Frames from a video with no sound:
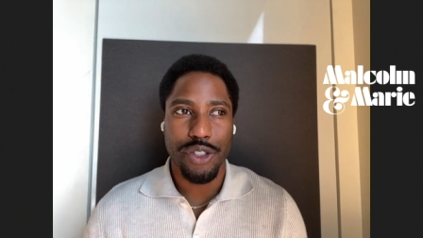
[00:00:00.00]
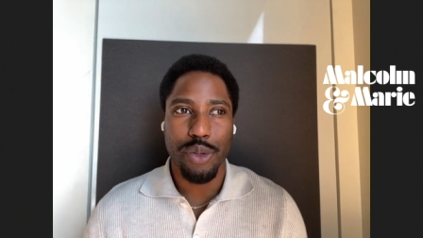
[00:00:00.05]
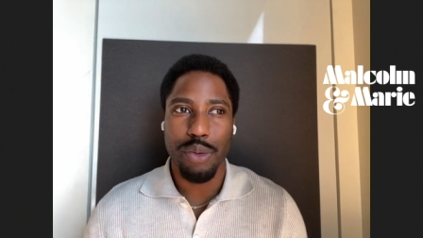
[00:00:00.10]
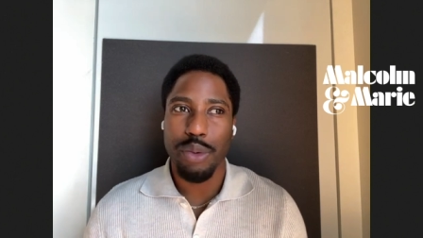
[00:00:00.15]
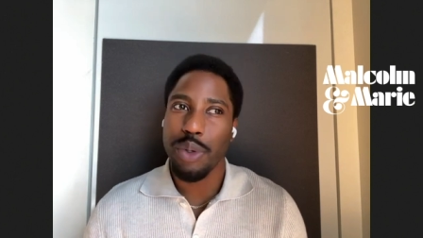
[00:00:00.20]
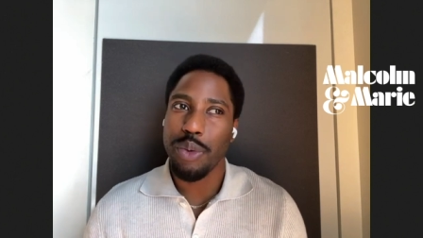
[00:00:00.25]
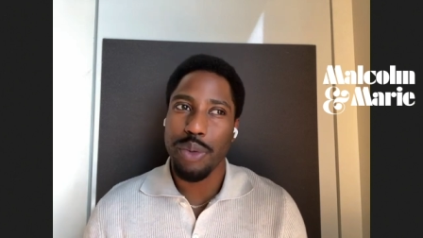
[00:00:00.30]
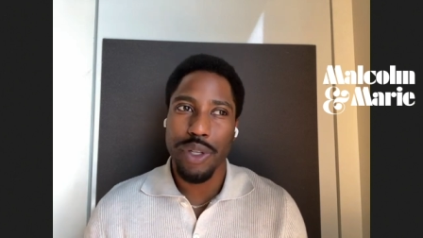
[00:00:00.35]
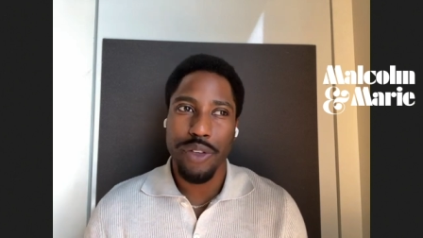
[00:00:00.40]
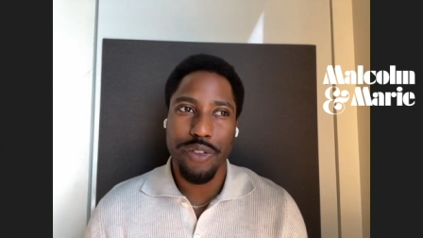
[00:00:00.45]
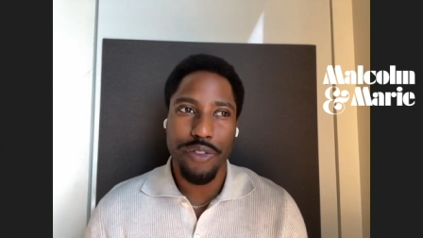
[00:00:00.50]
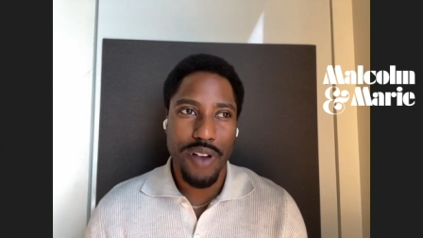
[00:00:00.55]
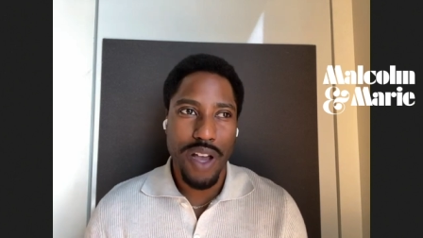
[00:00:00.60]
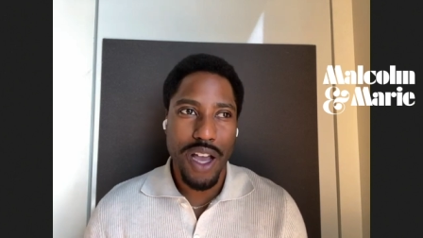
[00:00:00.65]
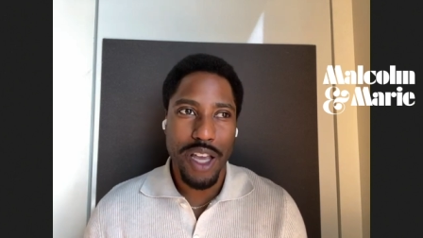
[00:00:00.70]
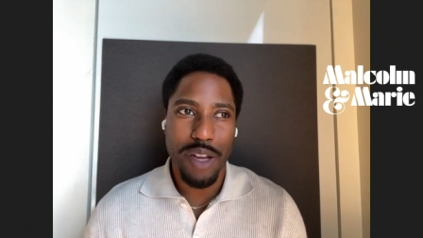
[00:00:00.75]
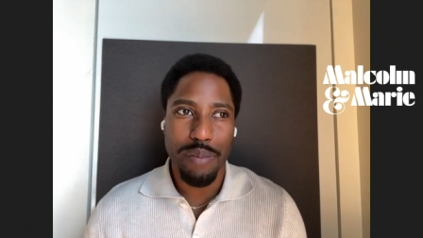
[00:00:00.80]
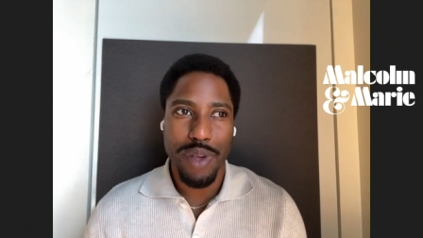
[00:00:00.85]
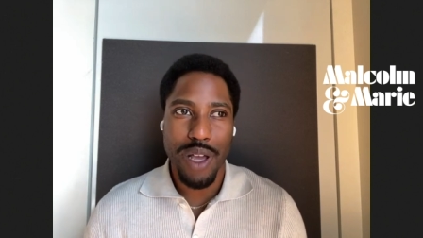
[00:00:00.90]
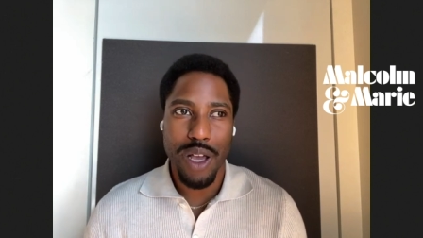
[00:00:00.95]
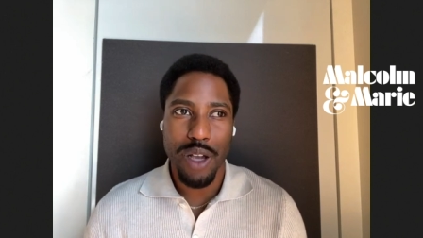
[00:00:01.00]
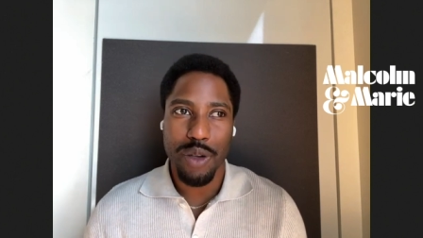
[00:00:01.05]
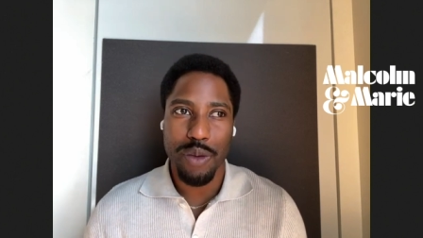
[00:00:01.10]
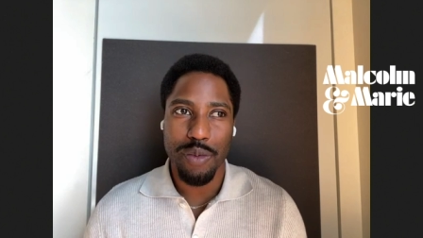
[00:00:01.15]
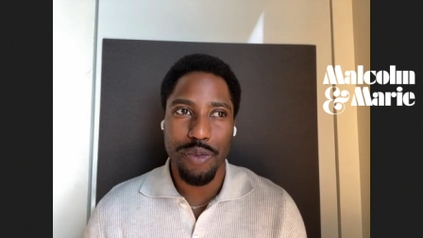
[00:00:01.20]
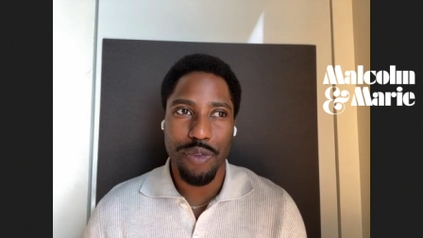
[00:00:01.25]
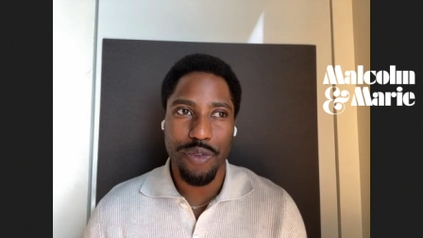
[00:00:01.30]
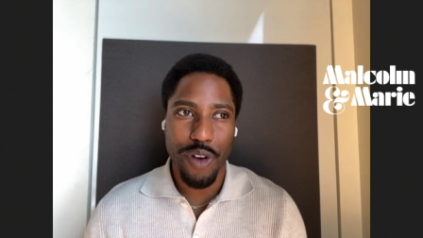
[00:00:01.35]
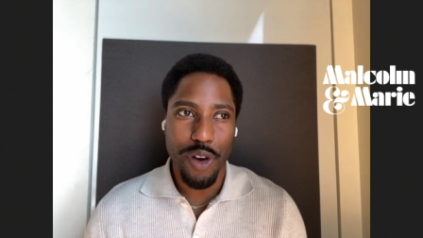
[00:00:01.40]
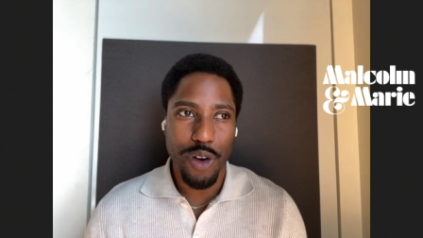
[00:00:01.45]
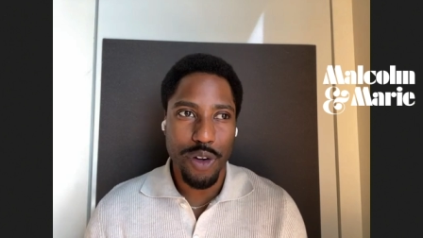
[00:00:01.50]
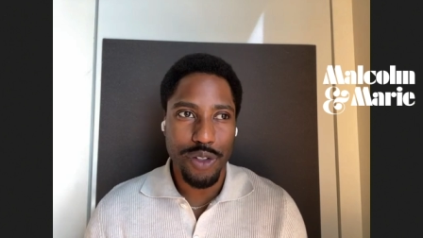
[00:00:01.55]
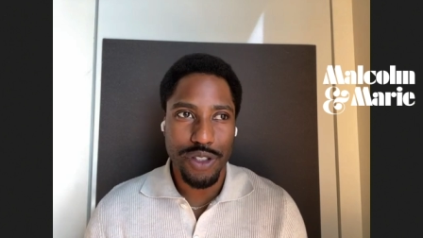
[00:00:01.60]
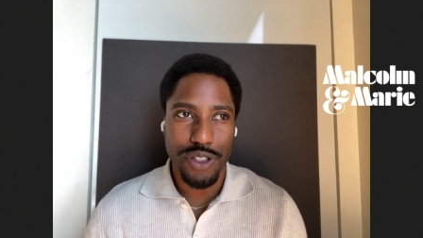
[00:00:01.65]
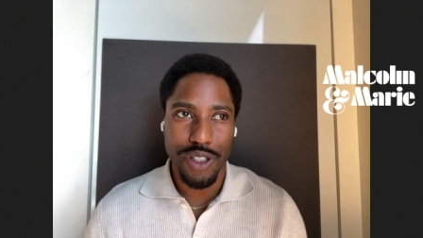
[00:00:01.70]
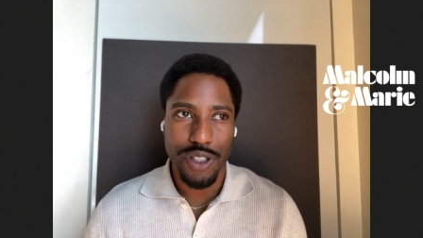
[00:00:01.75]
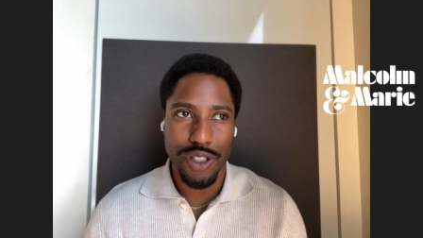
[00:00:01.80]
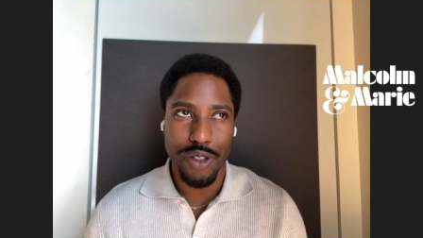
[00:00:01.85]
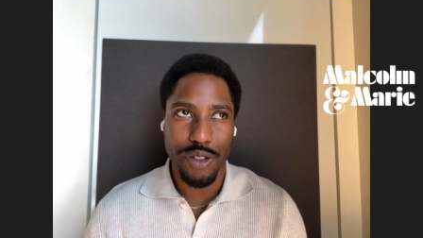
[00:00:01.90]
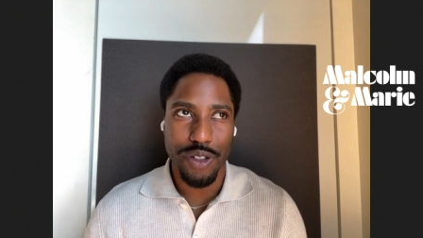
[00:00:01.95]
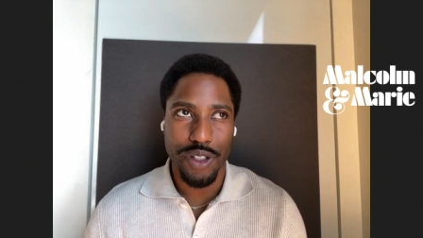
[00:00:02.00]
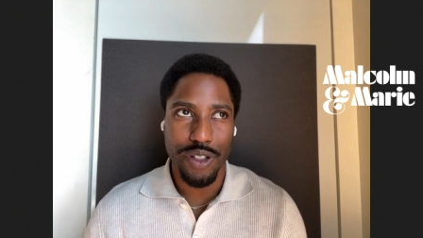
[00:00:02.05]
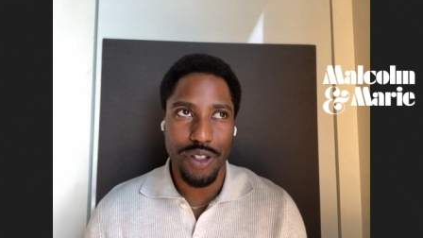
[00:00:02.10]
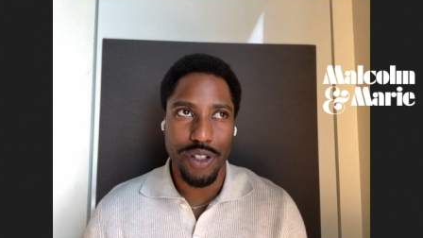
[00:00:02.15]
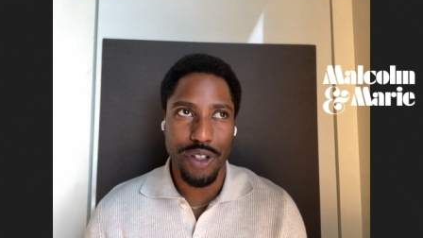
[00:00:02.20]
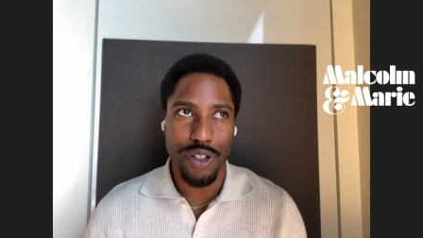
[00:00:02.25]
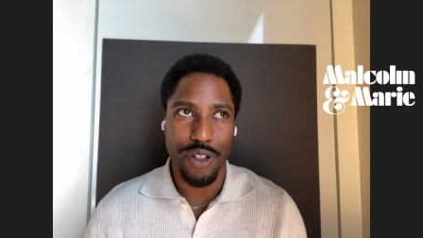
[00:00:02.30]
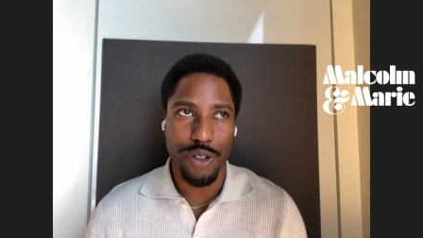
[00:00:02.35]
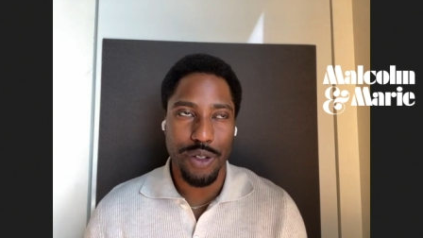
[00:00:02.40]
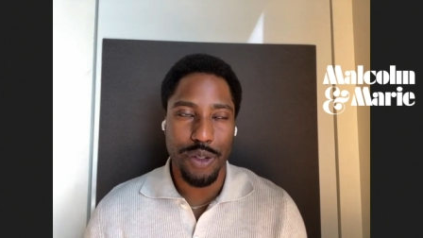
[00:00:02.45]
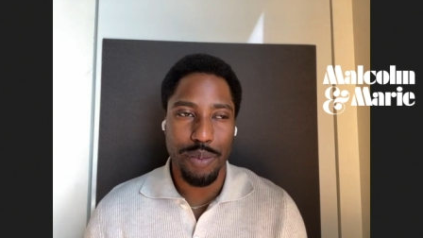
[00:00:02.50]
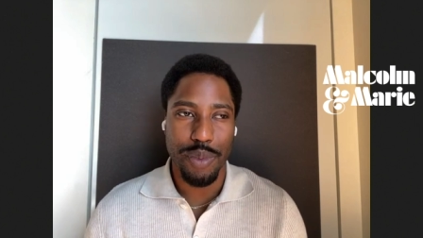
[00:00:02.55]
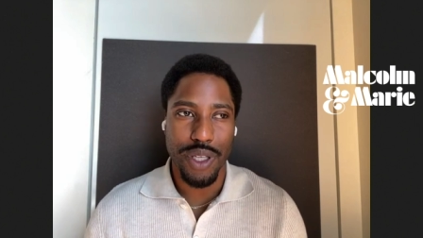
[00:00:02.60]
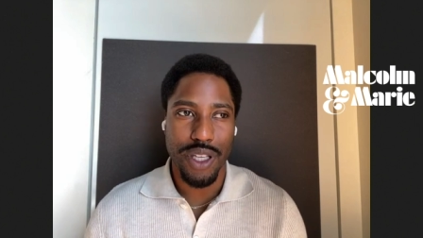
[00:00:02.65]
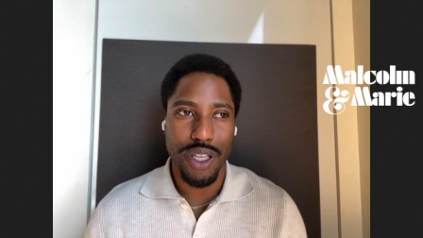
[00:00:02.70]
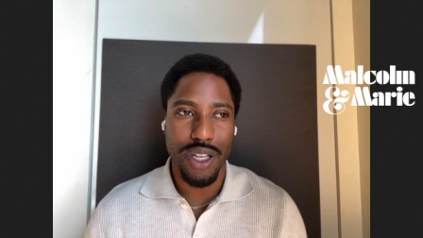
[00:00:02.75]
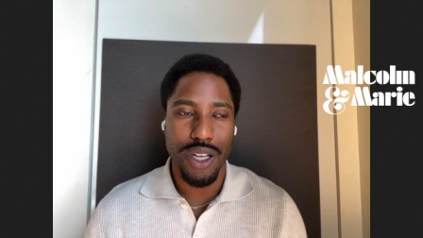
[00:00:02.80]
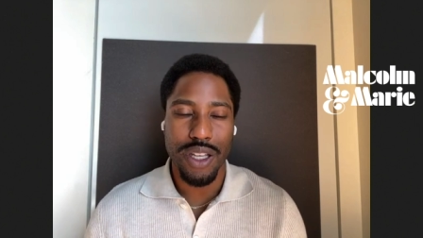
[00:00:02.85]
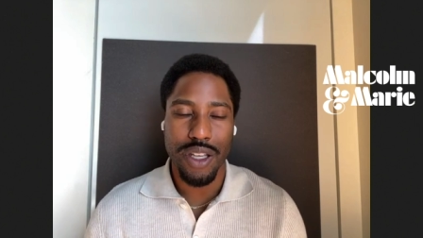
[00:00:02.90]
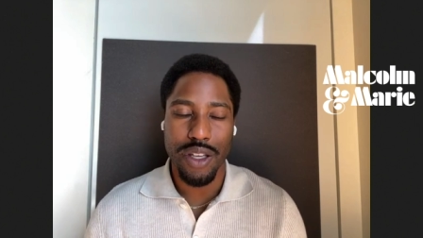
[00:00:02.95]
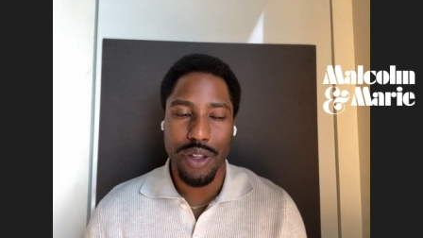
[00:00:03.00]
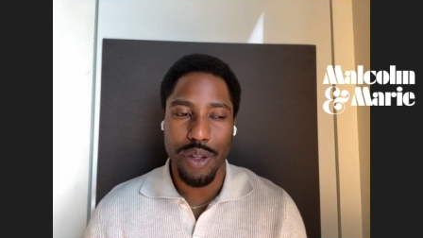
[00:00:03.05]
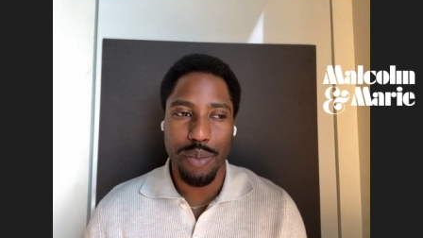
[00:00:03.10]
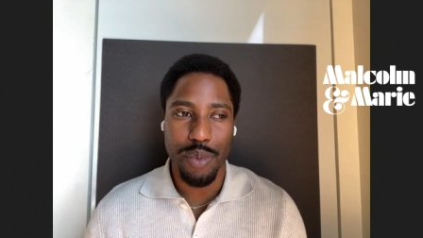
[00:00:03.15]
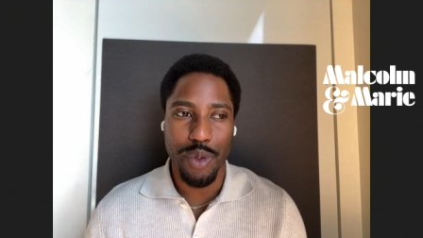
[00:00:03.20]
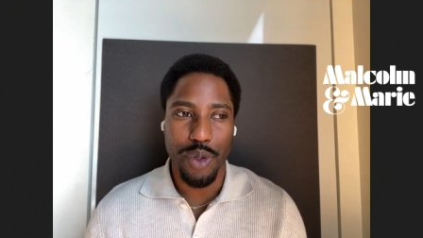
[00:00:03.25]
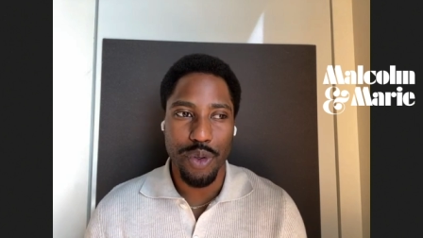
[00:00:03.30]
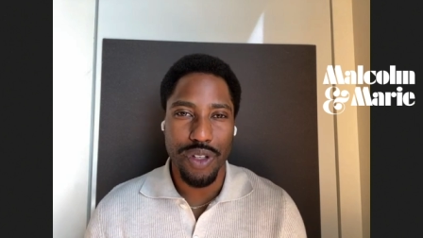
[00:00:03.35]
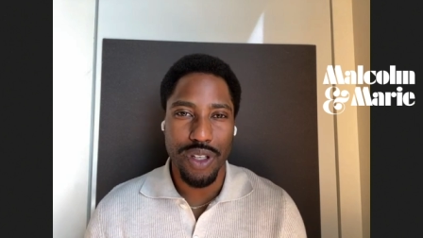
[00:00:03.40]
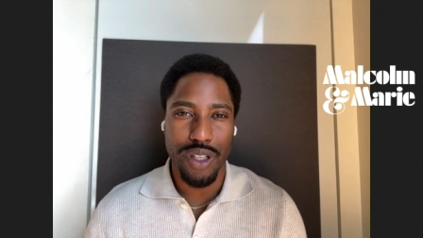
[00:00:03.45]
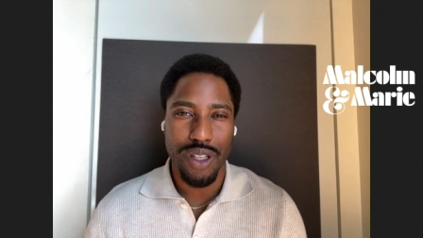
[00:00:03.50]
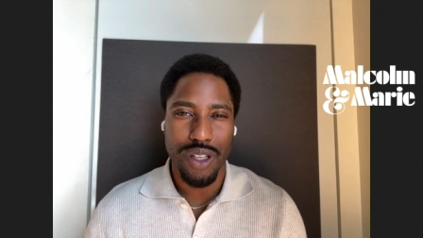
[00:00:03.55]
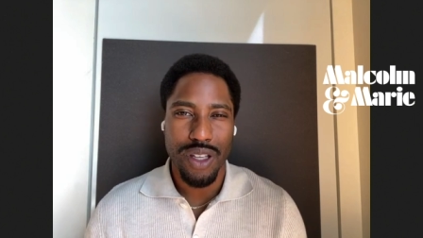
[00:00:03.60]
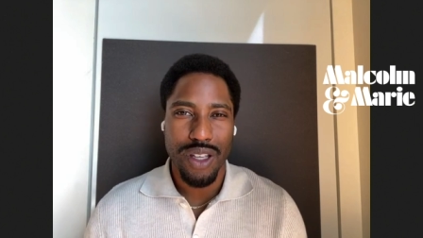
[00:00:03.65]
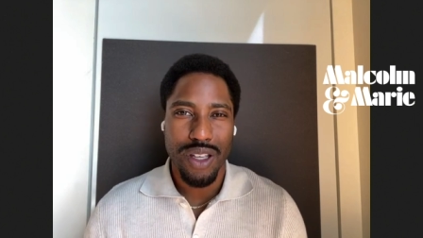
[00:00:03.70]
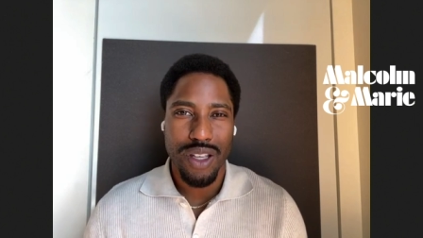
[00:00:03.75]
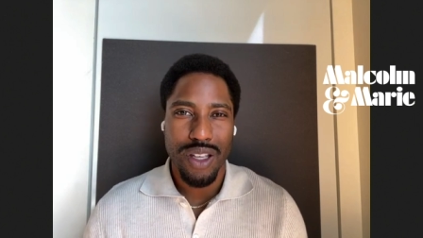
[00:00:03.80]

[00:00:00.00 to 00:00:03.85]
So when we find Malcolm first in the beginning of the movie,